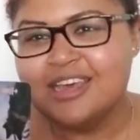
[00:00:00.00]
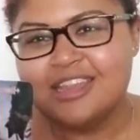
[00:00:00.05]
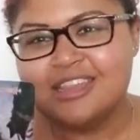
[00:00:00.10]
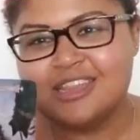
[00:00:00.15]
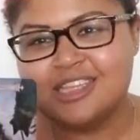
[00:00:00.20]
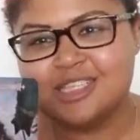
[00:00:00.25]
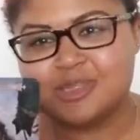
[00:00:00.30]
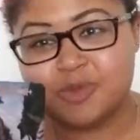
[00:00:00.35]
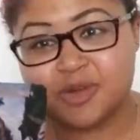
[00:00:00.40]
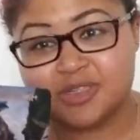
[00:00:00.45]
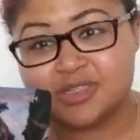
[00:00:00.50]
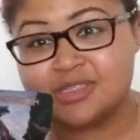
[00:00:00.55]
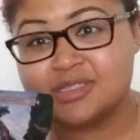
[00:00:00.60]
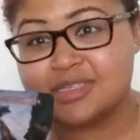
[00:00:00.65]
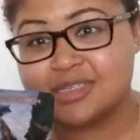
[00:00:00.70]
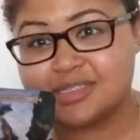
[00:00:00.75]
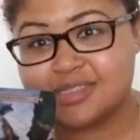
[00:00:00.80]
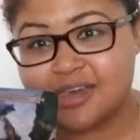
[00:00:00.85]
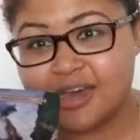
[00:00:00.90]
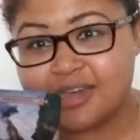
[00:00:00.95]
This person's
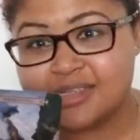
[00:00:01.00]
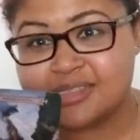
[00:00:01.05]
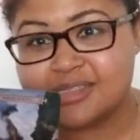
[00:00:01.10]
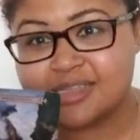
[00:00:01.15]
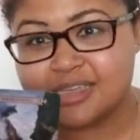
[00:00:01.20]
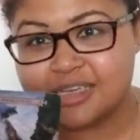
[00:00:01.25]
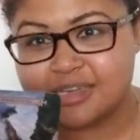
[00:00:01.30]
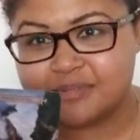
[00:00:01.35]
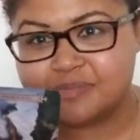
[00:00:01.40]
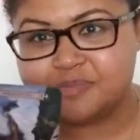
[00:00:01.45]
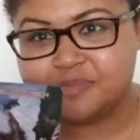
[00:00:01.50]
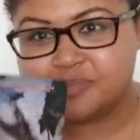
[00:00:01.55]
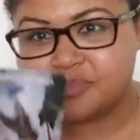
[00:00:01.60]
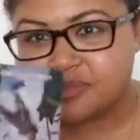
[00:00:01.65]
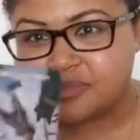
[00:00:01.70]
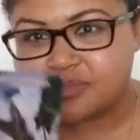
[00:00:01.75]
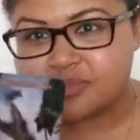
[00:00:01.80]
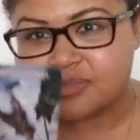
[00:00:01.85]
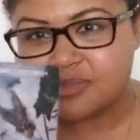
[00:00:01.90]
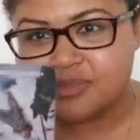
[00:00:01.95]
exhausted.
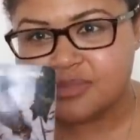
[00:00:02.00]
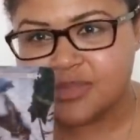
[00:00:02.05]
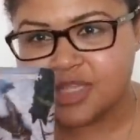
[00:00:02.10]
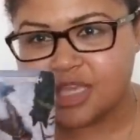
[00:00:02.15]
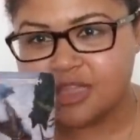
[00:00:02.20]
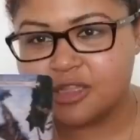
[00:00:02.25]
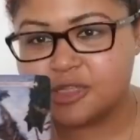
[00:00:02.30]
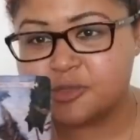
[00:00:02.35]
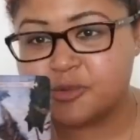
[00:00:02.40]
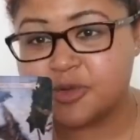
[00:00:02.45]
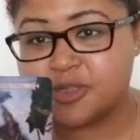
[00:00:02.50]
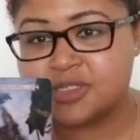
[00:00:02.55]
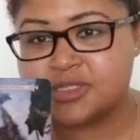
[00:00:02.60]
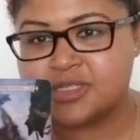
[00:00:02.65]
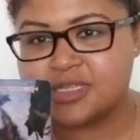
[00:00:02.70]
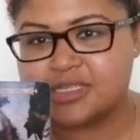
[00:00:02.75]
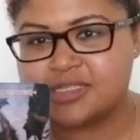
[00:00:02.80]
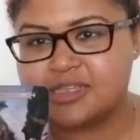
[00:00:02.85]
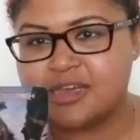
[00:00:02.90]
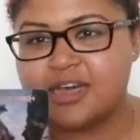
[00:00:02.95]
This person's
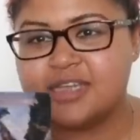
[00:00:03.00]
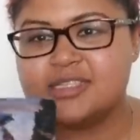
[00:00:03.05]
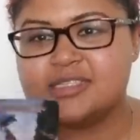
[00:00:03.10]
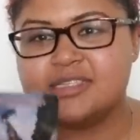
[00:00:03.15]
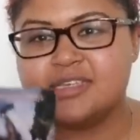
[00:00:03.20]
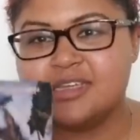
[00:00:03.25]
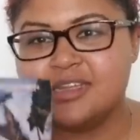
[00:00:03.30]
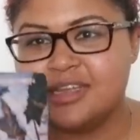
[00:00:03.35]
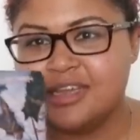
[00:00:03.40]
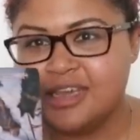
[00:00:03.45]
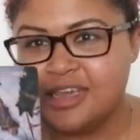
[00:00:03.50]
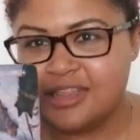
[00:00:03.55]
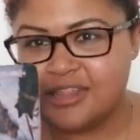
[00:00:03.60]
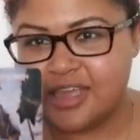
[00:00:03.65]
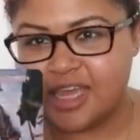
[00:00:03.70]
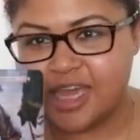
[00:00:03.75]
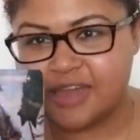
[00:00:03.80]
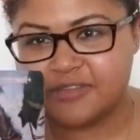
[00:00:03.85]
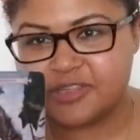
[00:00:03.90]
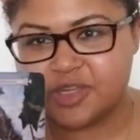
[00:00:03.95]
exhausted. They
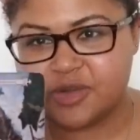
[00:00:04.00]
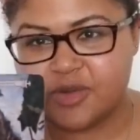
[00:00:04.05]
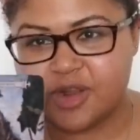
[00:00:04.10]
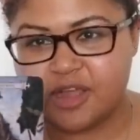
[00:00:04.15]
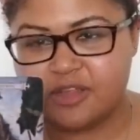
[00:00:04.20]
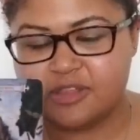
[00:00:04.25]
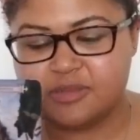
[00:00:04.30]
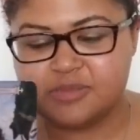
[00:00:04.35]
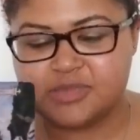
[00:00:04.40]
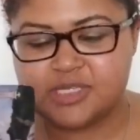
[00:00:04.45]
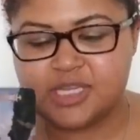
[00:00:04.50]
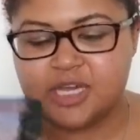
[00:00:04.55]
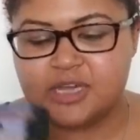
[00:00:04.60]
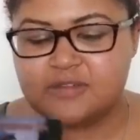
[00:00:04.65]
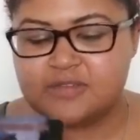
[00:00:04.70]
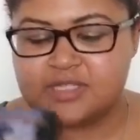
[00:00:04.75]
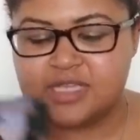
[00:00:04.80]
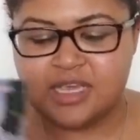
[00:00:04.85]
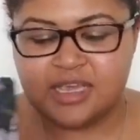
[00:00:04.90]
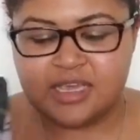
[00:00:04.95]
have to ground
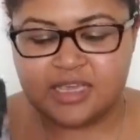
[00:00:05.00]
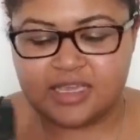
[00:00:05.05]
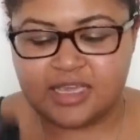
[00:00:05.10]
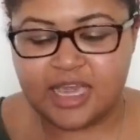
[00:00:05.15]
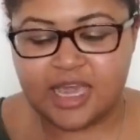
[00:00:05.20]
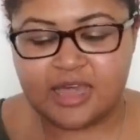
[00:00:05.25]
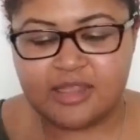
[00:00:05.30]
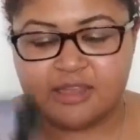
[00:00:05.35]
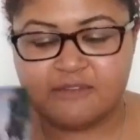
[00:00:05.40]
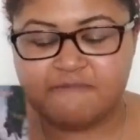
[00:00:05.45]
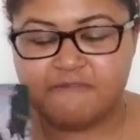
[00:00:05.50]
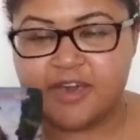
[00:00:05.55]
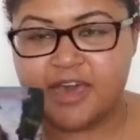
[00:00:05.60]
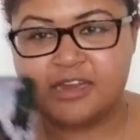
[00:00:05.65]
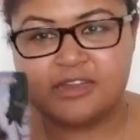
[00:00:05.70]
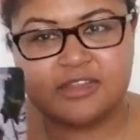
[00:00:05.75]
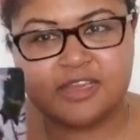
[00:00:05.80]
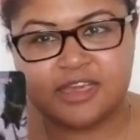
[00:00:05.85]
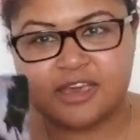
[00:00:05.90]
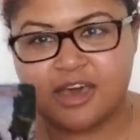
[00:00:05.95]
themselves. Yeah, they
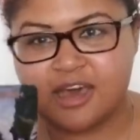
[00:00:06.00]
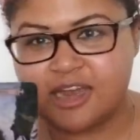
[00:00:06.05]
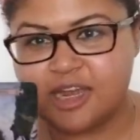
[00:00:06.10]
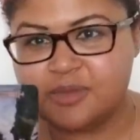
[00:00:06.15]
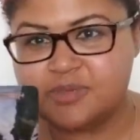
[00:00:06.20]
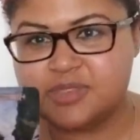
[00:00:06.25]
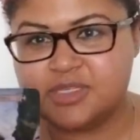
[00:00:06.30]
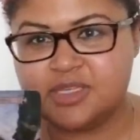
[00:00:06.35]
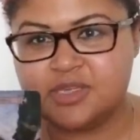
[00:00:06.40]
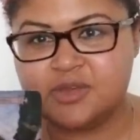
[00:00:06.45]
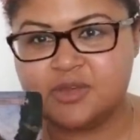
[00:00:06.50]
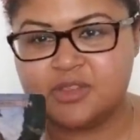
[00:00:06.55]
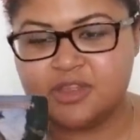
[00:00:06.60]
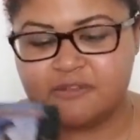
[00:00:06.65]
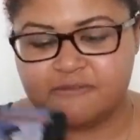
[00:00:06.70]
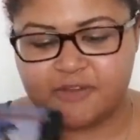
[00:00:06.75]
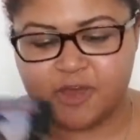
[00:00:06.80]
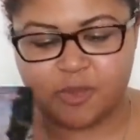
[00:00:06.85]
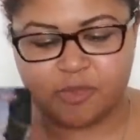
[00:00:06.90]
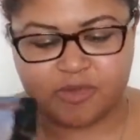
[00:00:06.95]
finally caught up to you. They
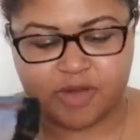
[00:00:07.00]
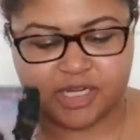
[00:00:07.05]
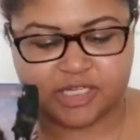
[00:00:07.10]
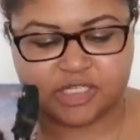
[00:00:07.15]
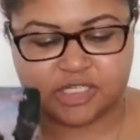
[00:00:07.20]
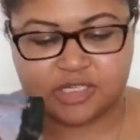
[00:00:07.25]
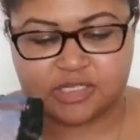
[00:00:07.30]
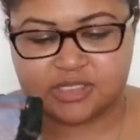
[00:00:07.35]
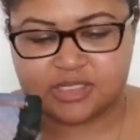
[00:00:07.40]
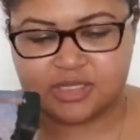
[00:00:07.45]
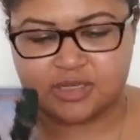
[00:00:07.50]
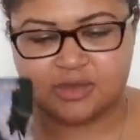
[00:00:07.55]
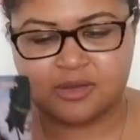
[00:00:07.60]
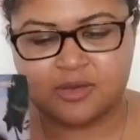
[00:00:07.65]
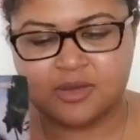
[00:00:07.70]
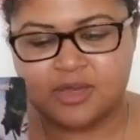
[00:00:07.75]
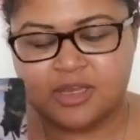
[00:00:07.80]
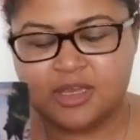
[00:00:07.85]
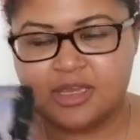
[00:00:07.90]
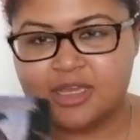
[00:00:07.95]
felt pressured
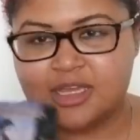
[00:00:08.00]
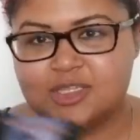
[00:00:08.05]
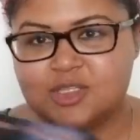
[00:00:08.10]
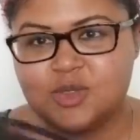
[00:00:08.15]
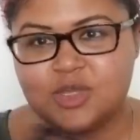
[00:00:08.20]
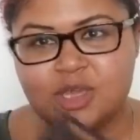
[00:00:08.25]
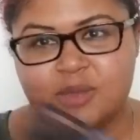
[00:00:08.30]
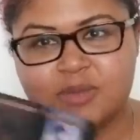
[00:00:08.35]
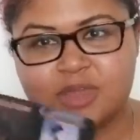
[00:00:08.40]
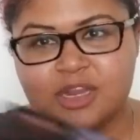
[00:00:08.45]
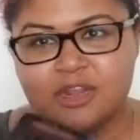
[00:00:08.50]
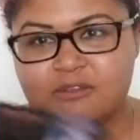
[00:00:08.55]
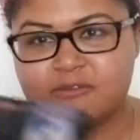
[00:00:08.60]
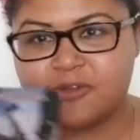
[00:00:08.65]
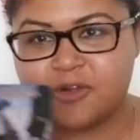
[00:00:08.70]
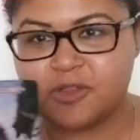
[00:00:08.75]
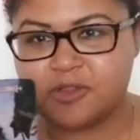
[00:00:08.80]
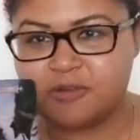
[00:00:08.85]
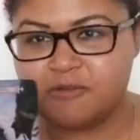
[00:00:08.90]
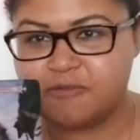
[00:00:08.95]
to because you kept getting
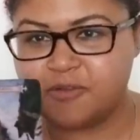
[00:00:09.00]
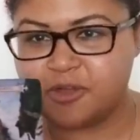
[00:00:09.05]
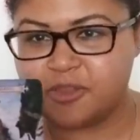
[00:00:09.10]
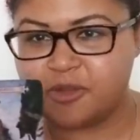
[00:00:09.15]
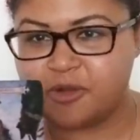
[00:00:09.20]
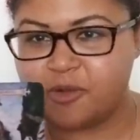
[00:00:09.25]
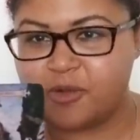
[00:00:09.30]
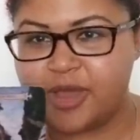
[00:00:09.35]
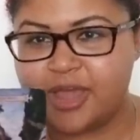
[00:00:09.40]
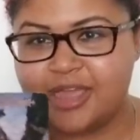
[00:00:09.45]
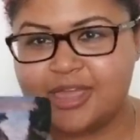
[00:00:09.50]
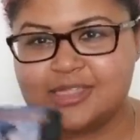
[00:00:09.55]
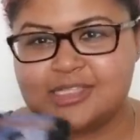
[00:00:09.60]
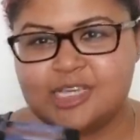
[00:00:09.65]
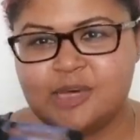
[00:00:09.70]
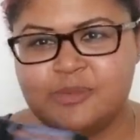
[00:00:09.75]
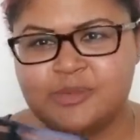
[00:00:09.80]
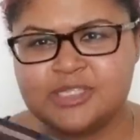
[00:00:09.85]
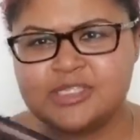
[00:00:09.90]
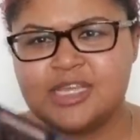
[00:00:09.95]
further and further away. It's
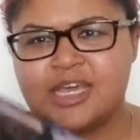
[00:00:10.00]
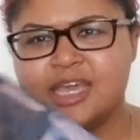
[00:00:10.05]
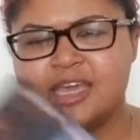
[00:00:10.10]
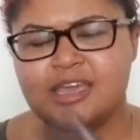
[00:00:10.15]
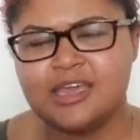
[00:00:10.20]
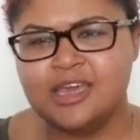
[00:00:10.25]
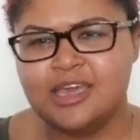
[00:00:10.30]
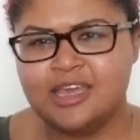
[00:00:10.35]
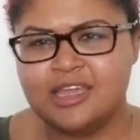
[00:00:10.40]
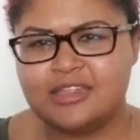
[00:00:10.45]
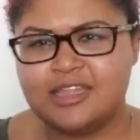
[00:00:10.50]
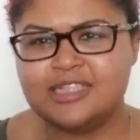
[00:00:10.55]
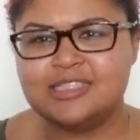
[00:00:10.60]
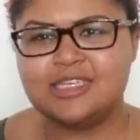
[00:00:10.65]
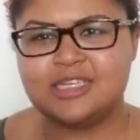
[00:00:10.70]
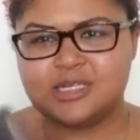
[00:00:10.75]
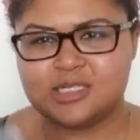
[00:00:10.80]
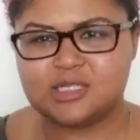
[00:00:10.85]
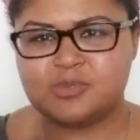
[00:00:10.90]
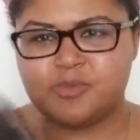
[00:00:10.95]
almost like they
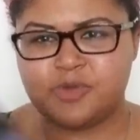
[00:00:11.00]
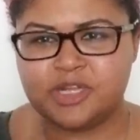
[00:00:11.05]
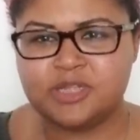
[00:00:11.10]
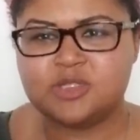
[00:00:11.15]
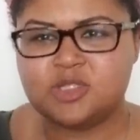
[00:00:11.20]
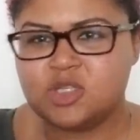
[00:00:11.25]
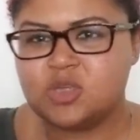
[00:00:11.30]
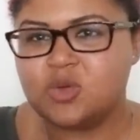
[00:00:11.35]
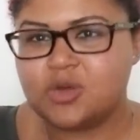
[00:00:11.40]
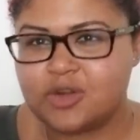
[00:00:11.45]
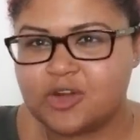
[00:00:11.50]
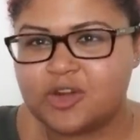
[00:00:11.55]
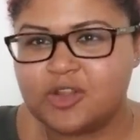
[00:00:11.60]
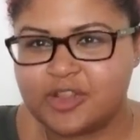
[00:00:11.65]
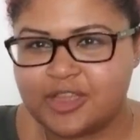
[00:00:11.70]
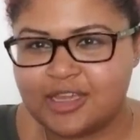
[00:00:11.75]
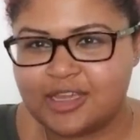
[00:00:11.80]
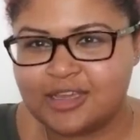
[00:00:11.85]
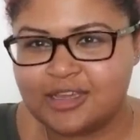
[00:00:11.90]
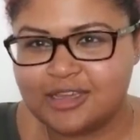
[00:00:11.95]
did a sprint too
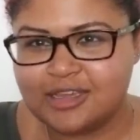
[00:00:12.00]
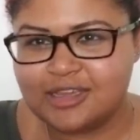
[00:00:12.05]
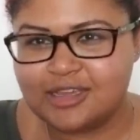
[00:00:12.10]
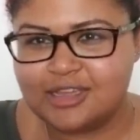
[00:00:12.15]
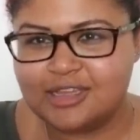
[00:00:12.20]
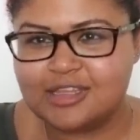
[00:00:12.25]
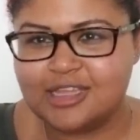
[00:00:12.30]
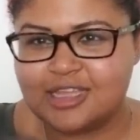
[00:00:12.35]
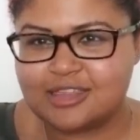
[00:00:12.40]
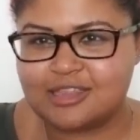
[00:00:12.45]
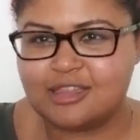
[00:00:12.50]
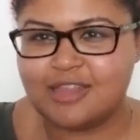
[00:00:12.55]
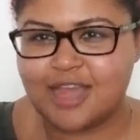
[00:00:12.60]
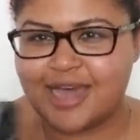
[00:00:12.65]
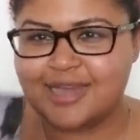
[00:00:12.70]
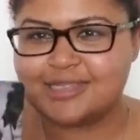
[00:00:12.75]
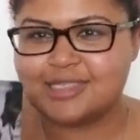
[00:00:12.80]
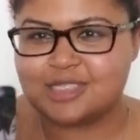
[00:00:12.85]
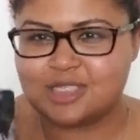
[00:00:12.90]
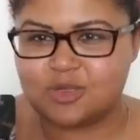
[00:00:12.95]
early in like the
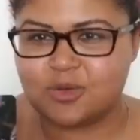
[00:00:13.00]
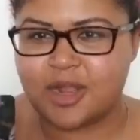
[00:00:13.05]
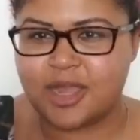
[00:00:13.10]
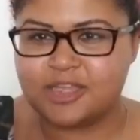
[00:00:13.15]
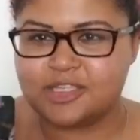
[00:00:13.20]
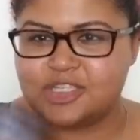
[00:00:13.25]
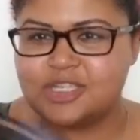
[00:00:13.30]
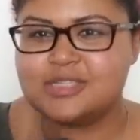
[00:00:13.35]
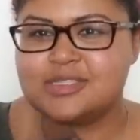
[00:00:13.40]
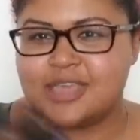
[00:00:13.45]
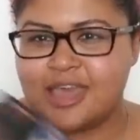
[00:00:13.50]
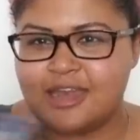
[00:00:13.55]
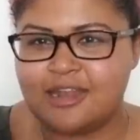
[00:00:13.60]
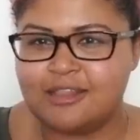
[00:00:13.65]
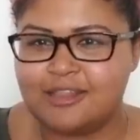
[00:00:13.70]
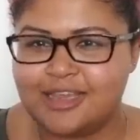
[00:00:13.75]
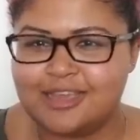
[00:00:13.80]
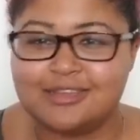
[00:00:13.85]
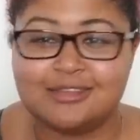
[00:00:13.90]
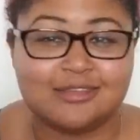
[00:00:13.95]
last stretch. It's kind
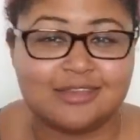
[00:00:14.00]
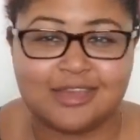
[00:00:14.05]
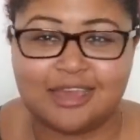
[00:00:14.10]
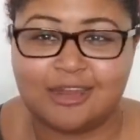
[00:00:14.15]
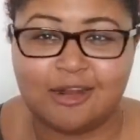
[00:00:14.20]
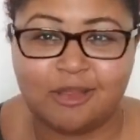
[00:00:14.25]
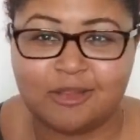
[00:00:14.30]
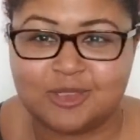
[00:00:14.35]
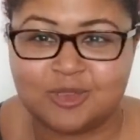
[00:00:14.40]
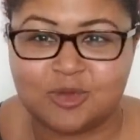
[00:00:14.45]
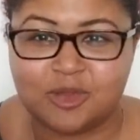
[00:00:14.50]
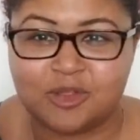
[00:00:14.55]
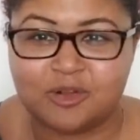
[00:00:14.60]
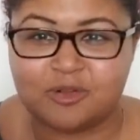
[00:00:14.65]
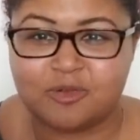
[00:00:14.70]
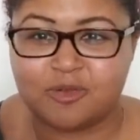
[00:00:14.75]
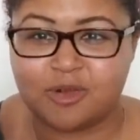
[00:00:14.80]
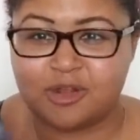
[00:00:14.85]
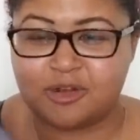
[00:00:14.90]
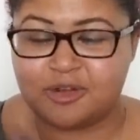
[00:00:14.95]
of like, again, all this
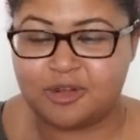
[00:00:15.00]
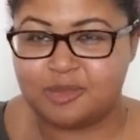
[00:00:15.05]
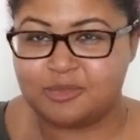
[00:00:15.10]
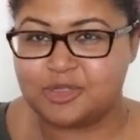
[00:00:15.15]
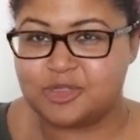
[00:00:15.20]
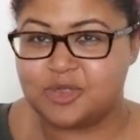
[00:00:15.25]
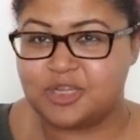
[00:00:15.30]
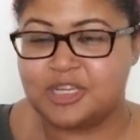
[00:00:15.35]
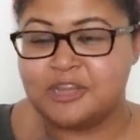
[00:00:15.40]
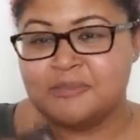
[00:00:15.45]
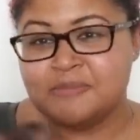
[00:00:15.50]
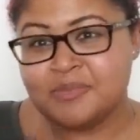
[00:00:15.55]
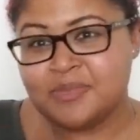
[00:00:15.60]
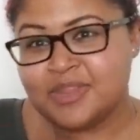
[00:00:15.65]
runner imagery.